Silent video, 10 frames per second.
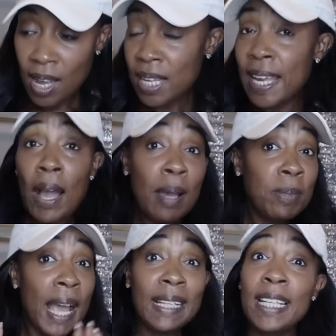Now,
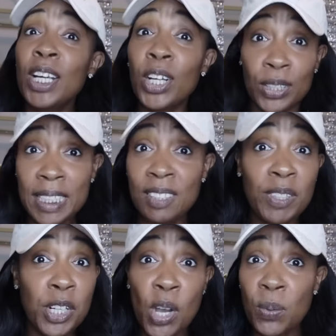I'm not here. This
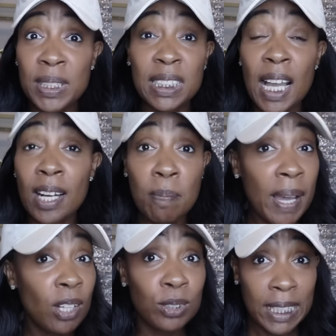video is not
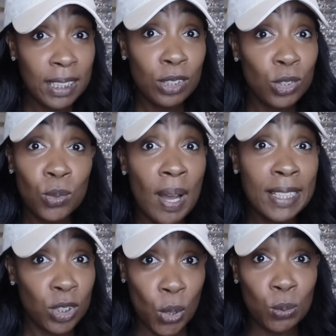about telling you
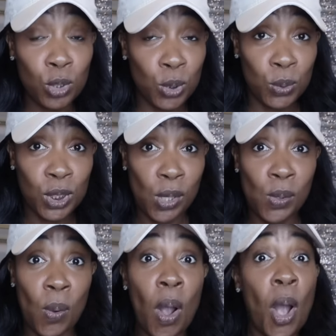I told you
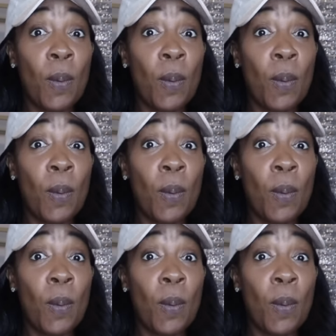so.